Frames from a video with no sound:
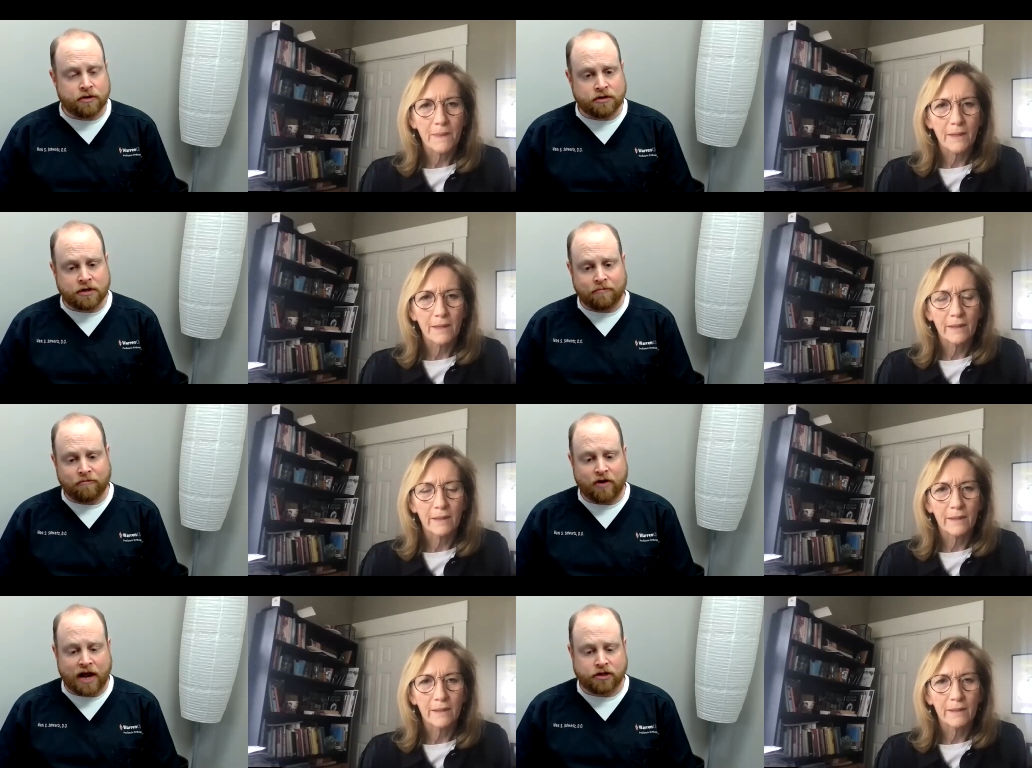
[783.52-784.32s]
Speaker 1: there's some
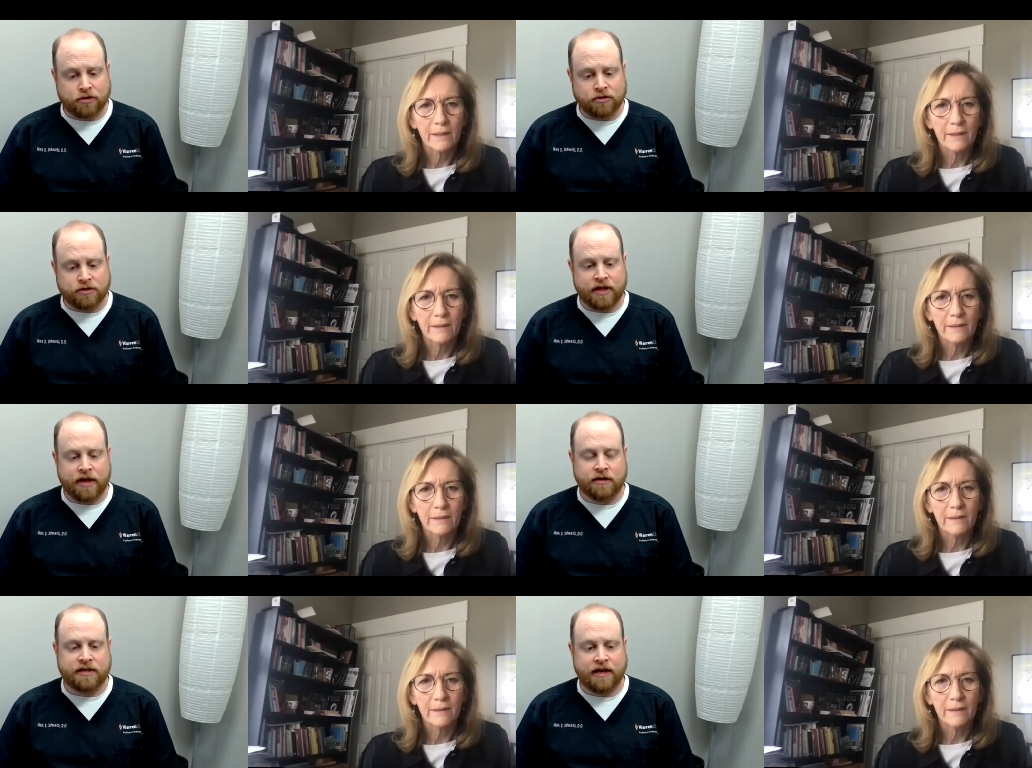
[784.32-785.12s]
fractures
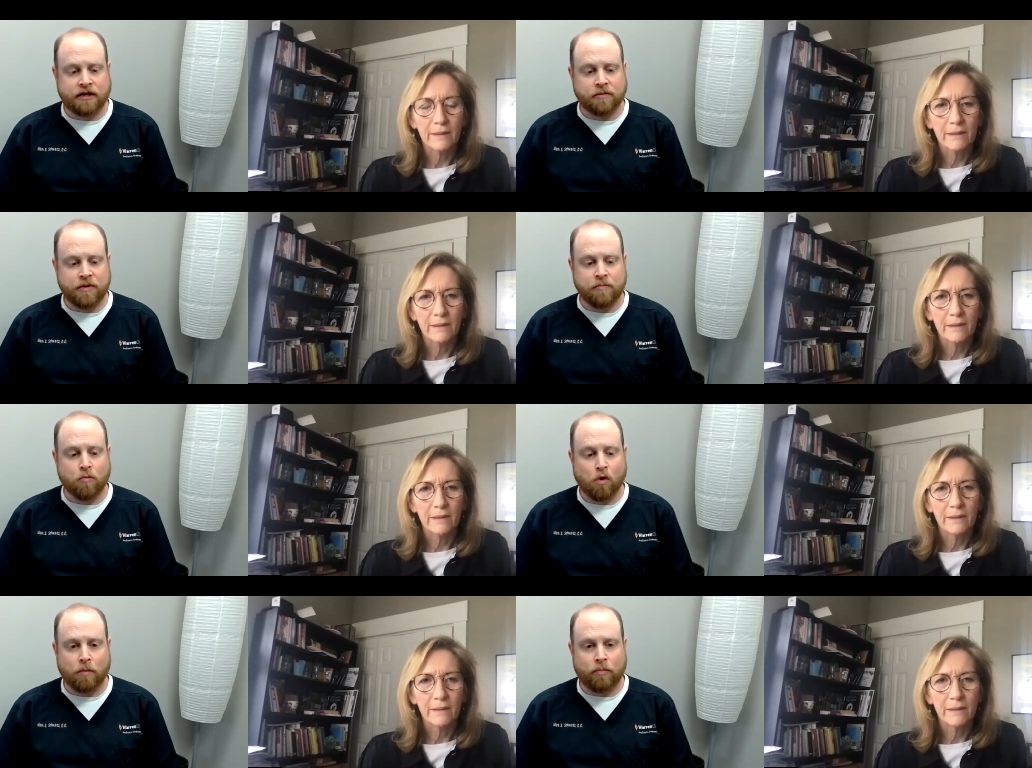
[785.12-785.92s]
that tend to be
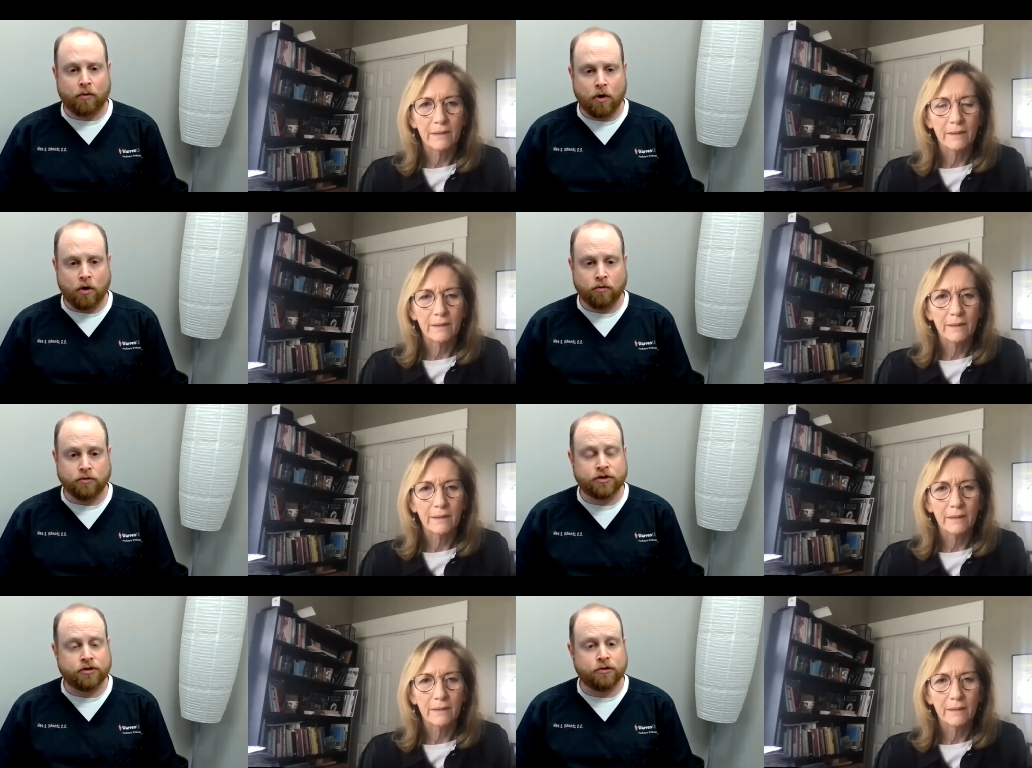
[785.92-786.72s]
more
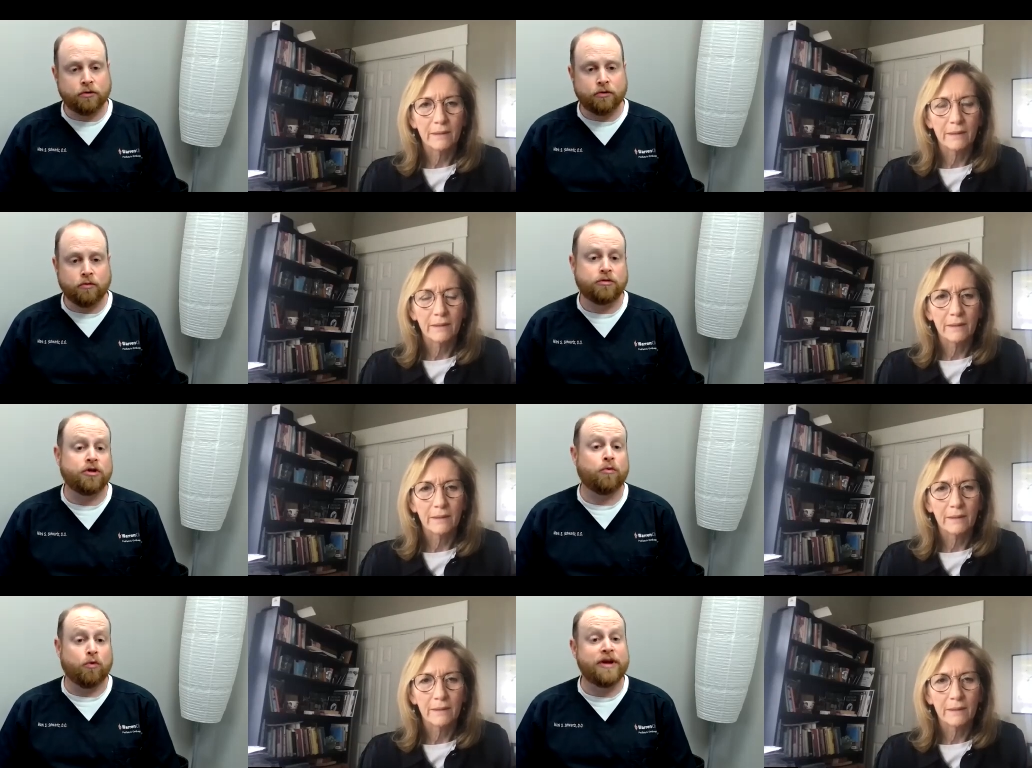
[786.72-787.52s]
prone to
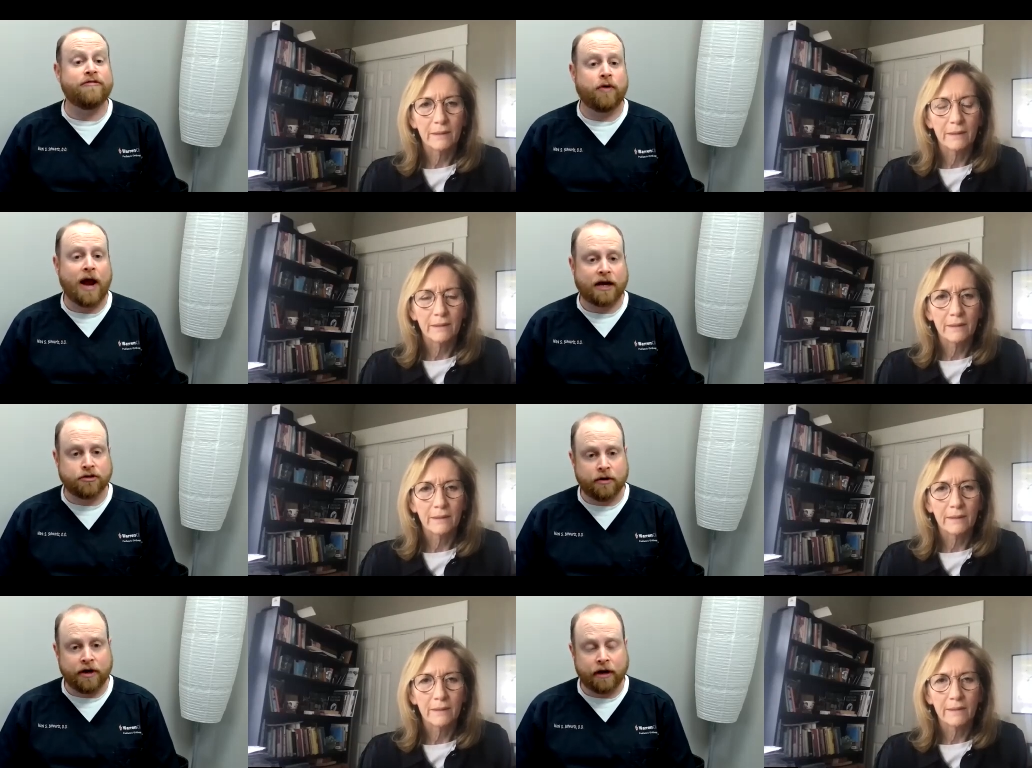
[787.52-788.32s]
to
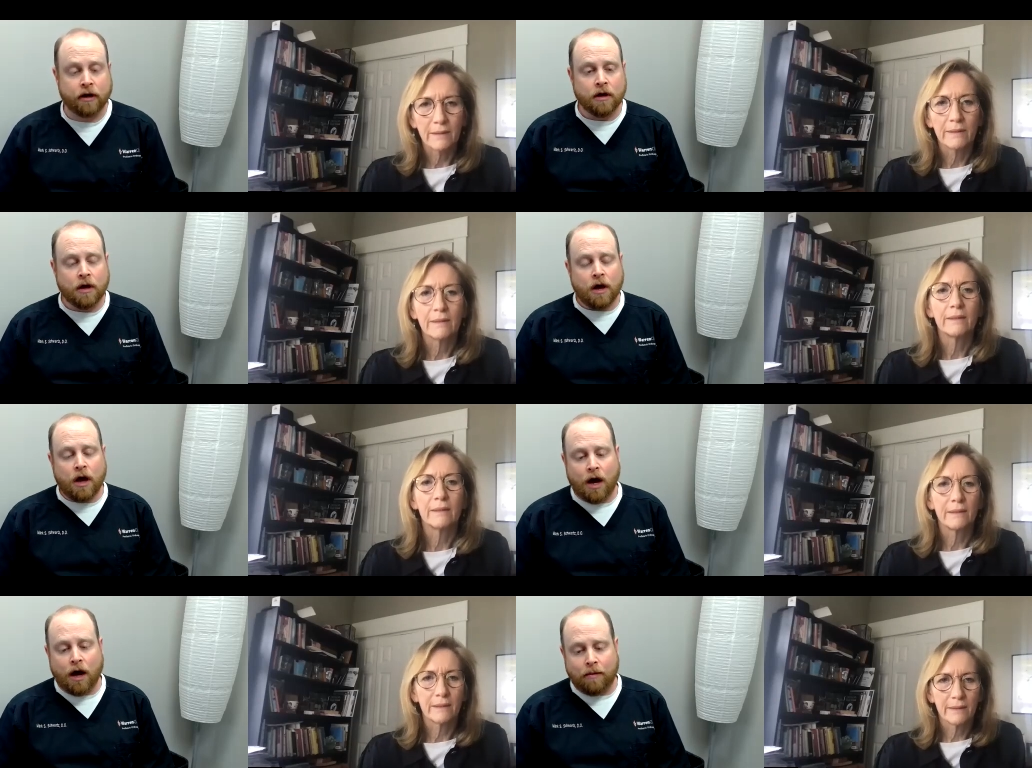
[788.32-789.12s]
refracturing
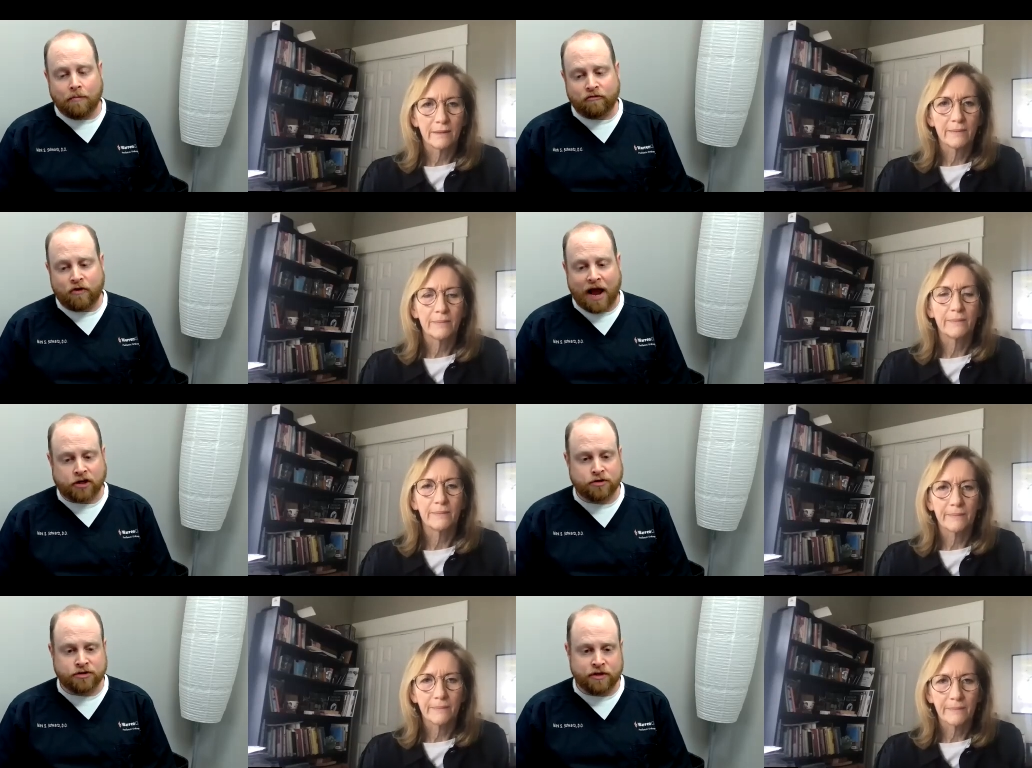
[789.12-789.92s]
um,
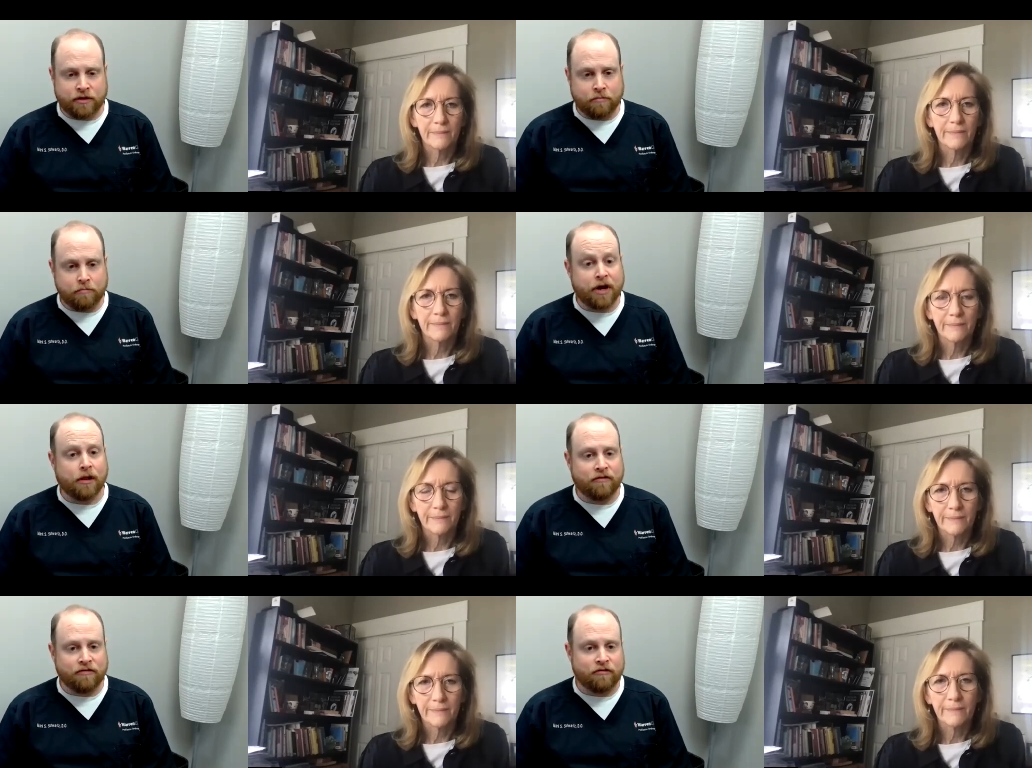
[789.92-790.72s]
fractures of the
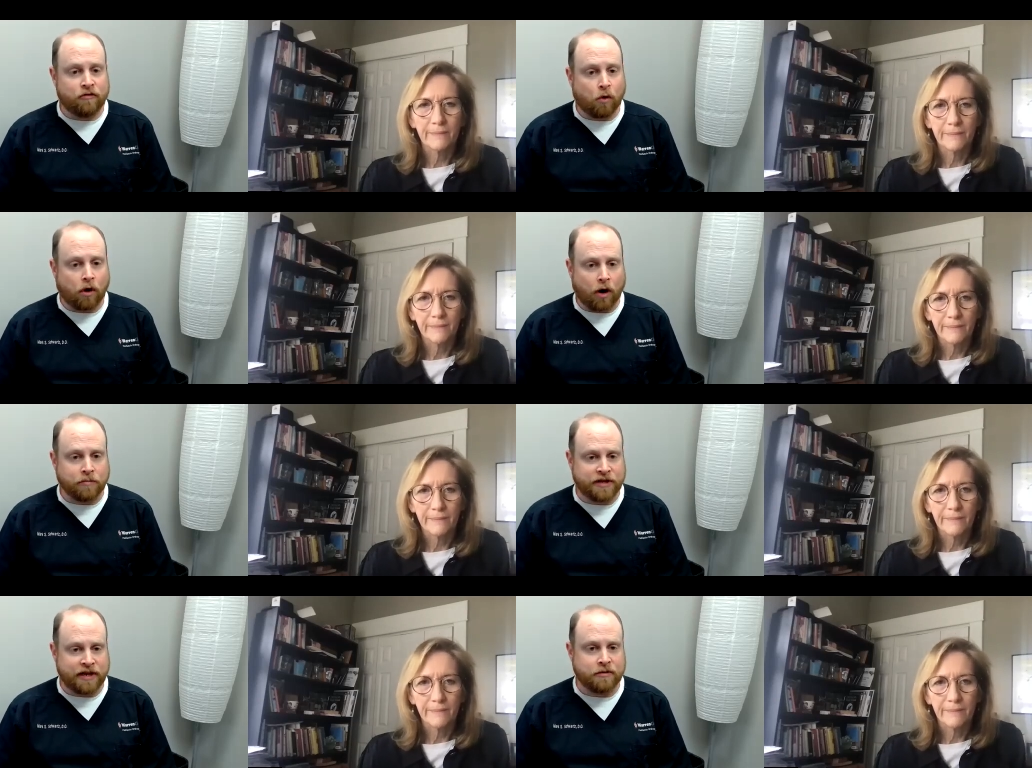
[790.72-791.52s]
middle of the
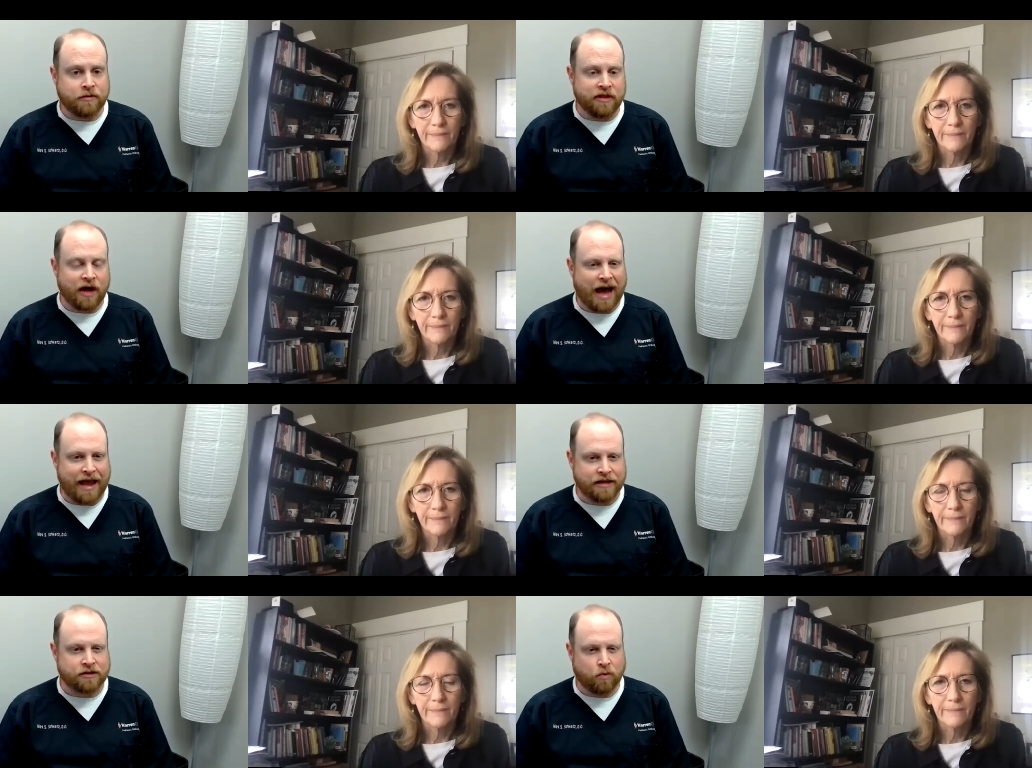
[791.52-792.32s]
forearm tend to be the
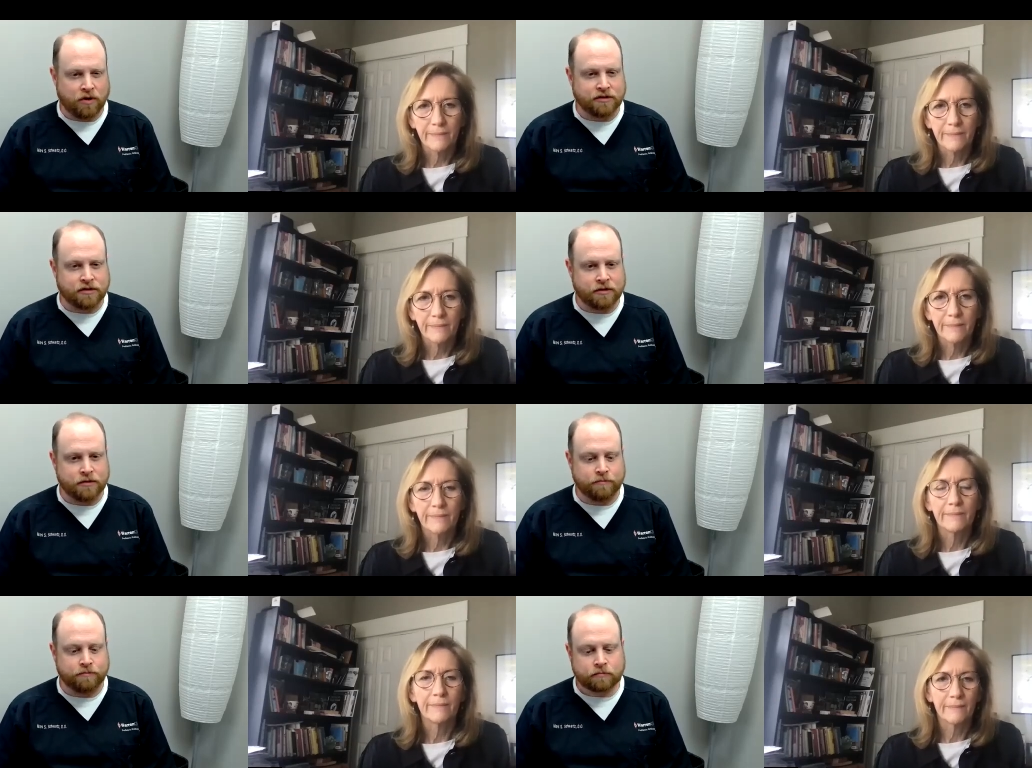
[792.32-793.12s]
highest ones
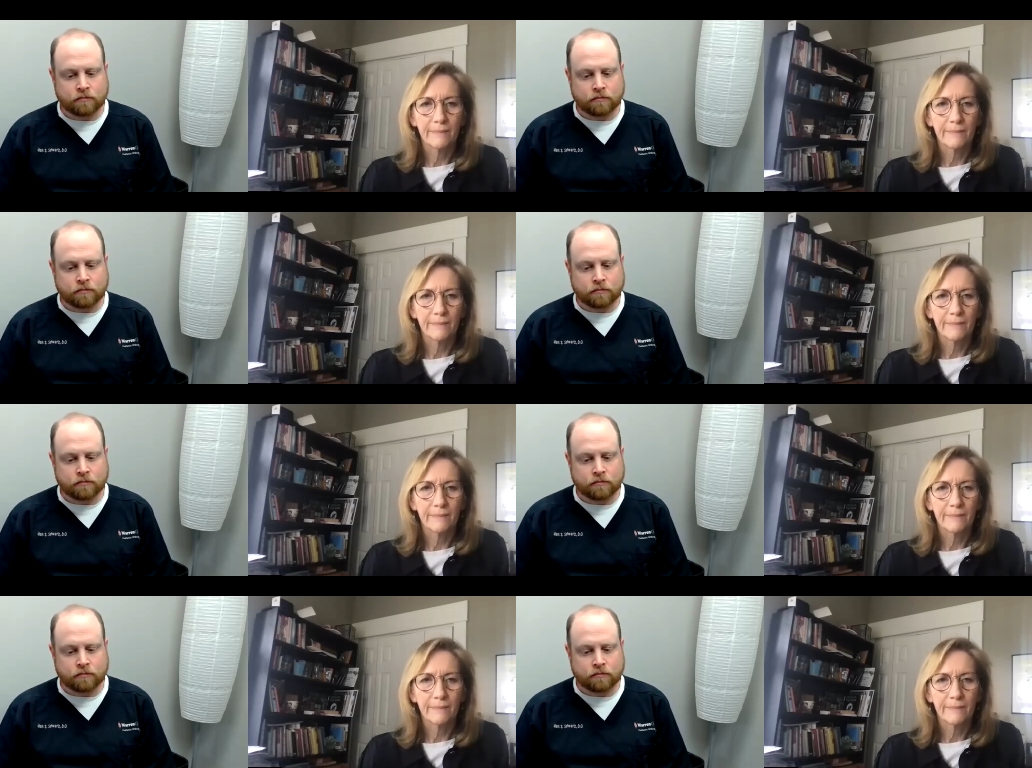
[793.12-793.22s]
to